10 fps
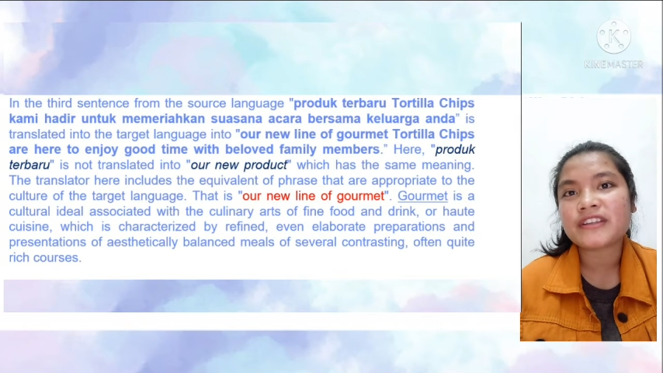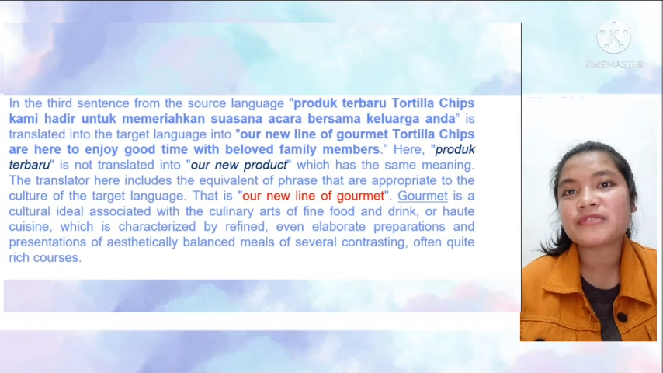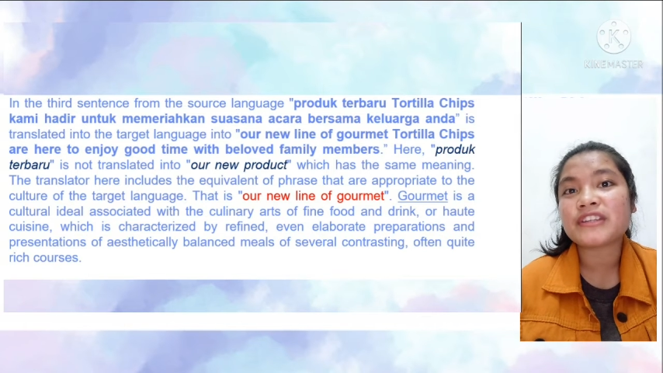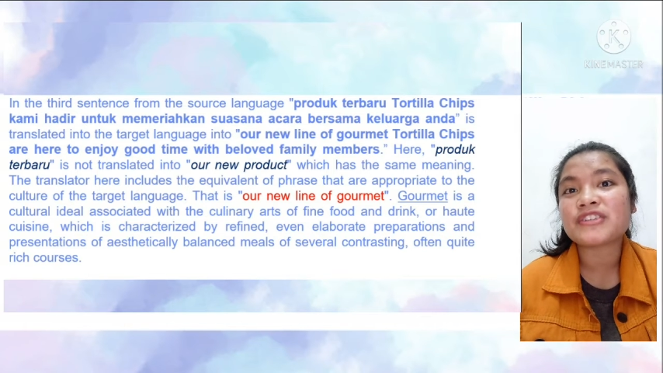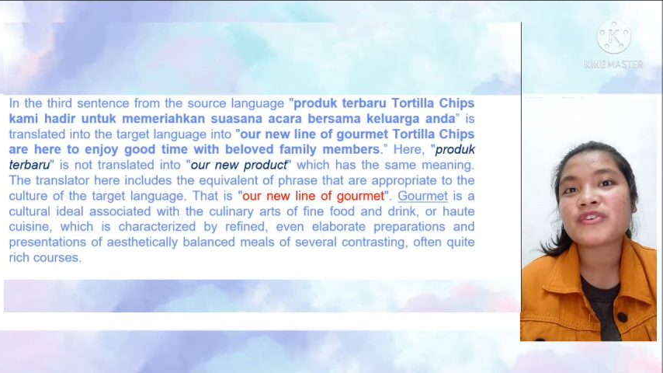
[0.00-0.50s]

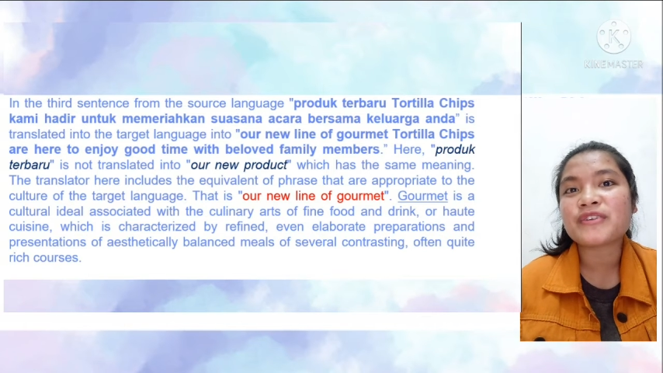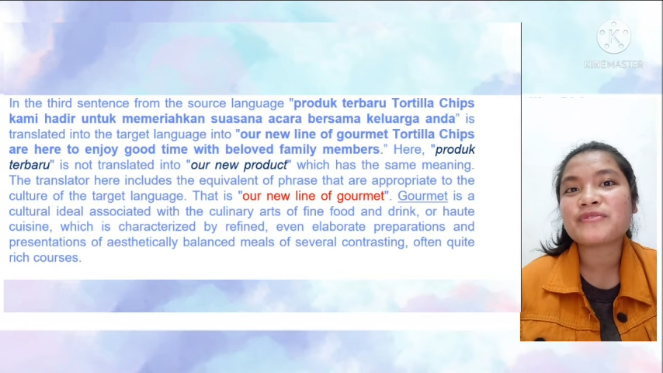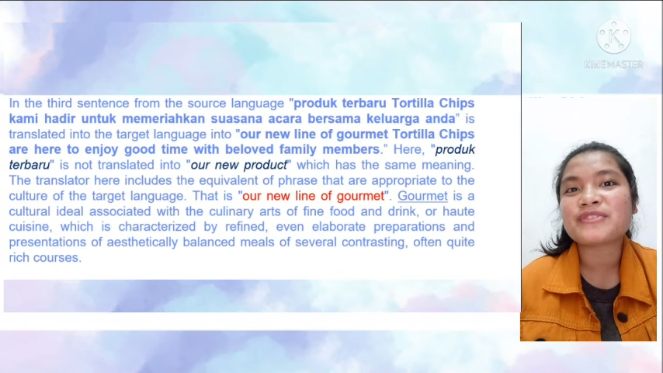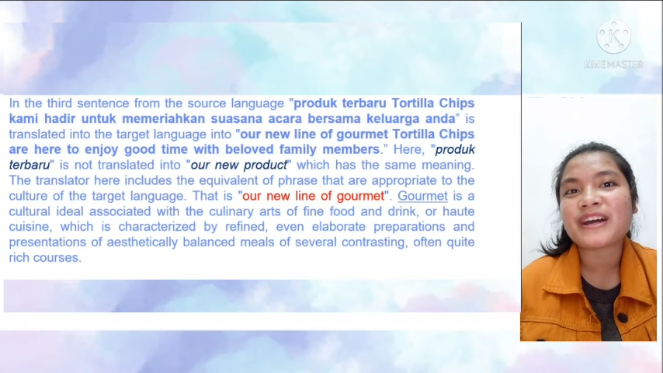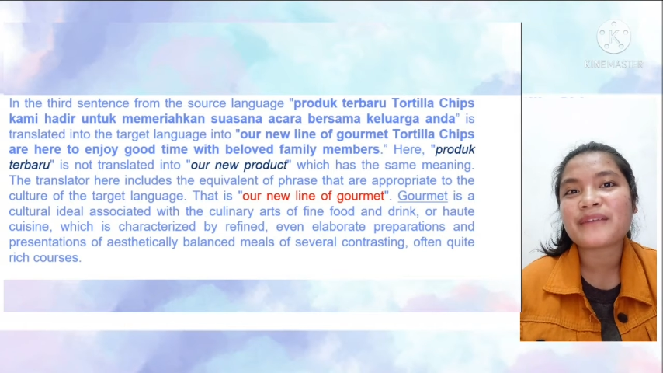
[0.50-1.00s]
to enjoy
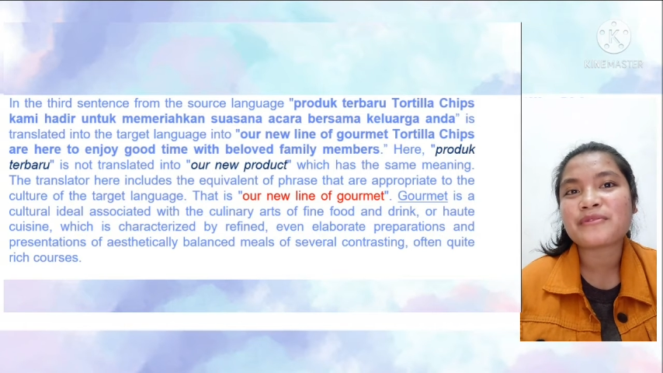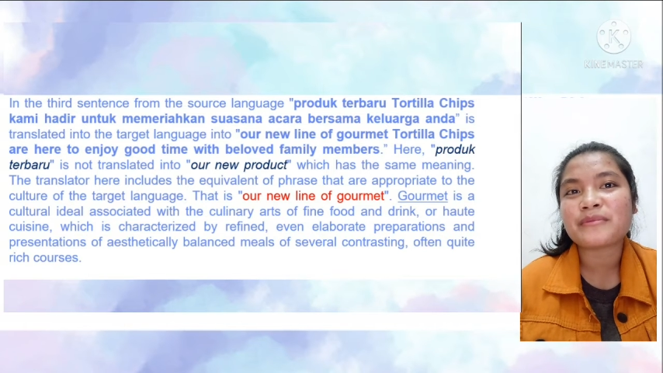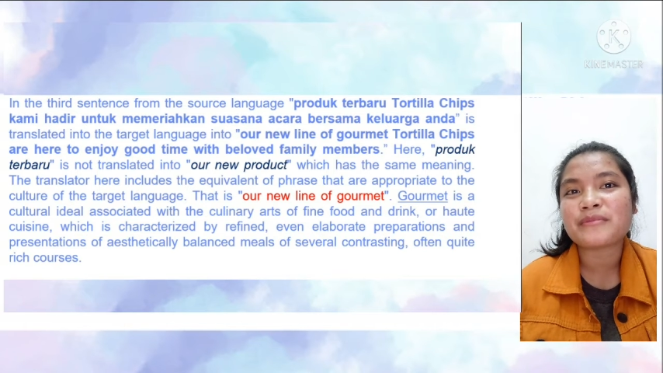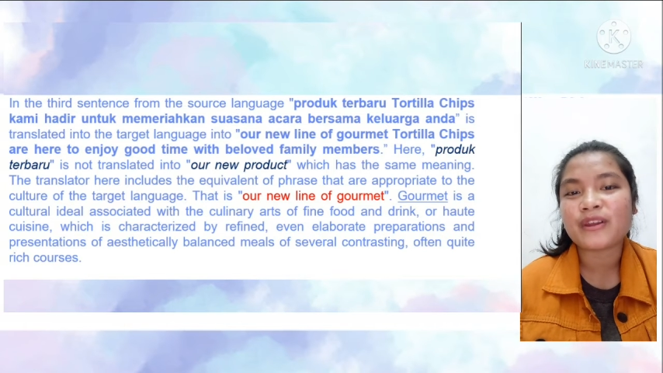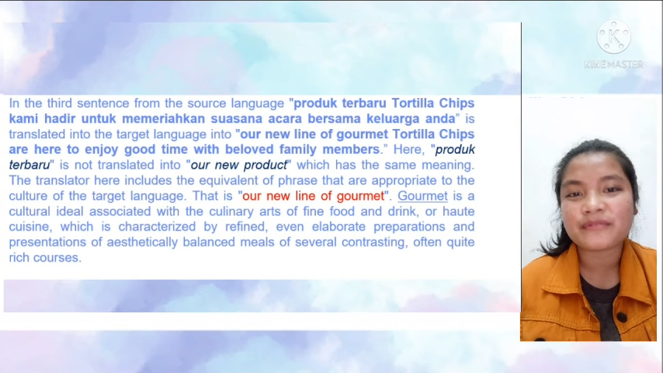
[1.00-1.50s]
good time
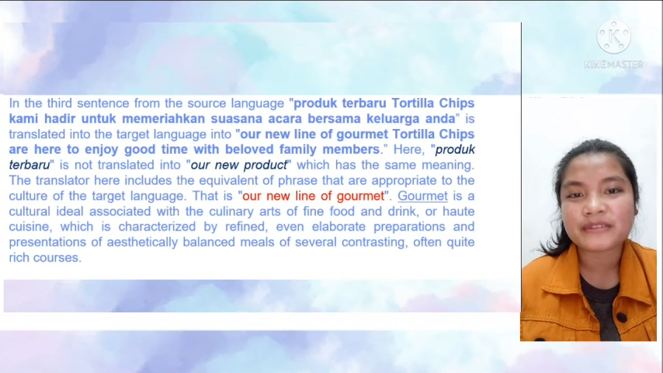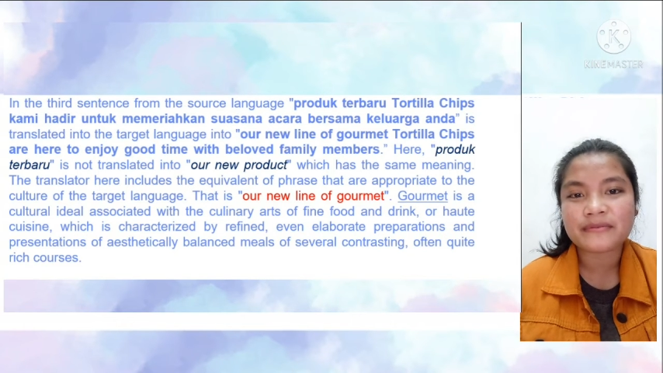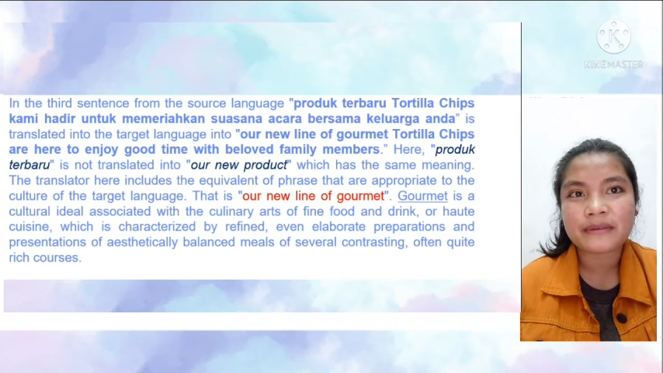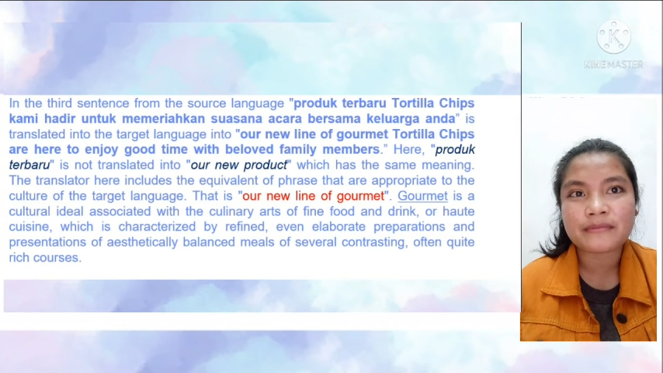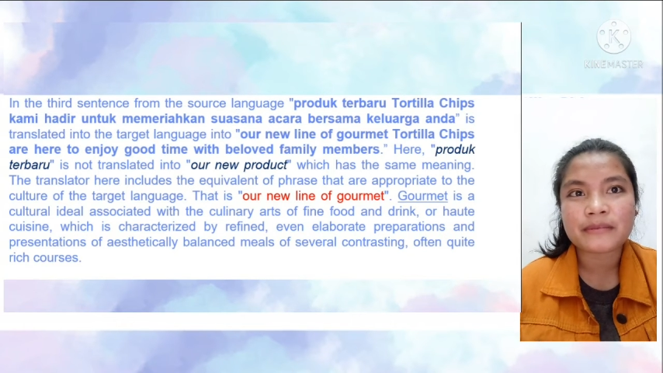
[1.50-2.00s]
with beloved
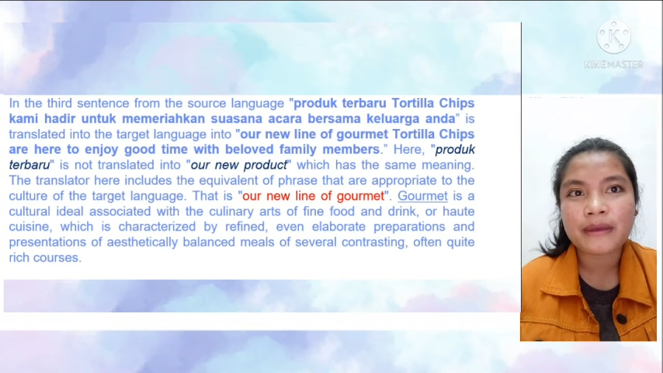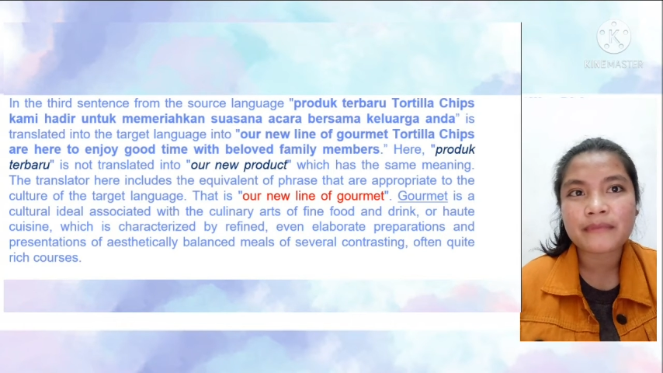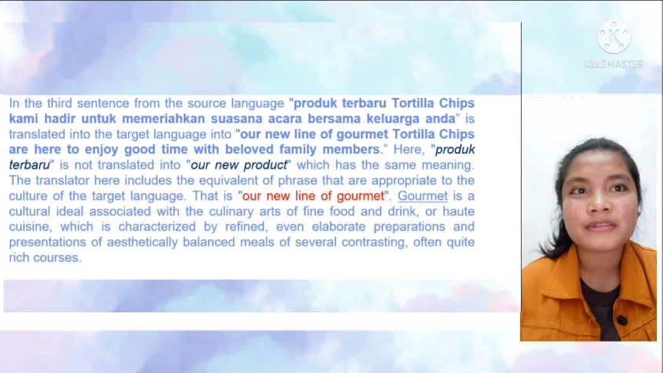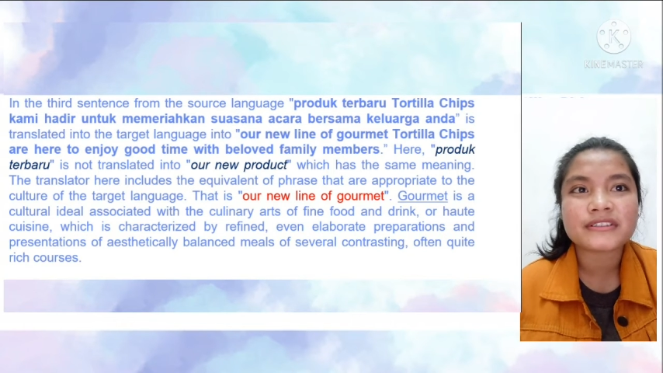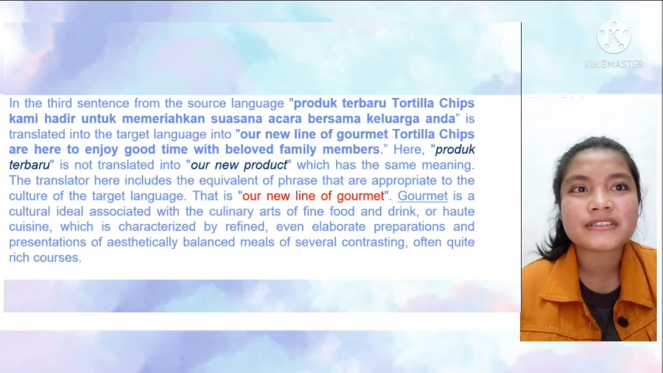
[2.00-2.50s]
family
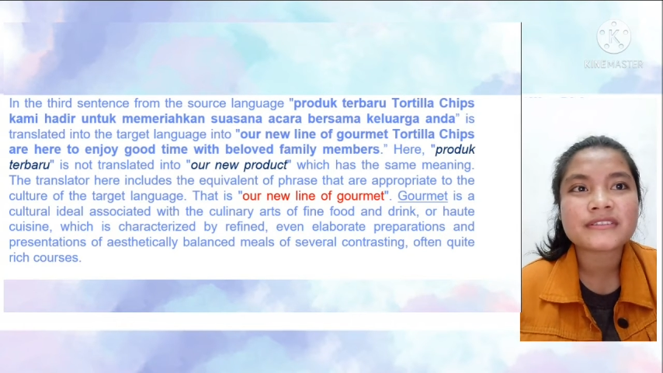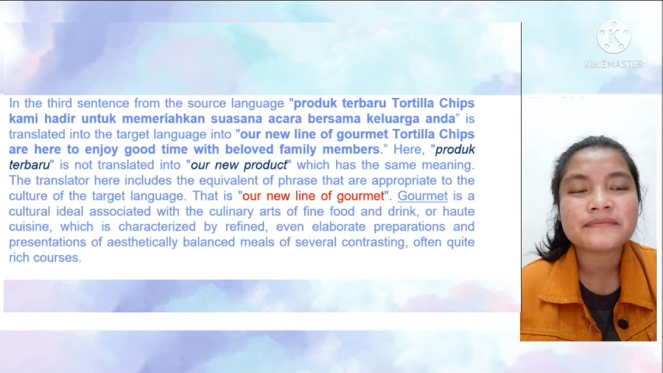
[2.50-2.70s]
members.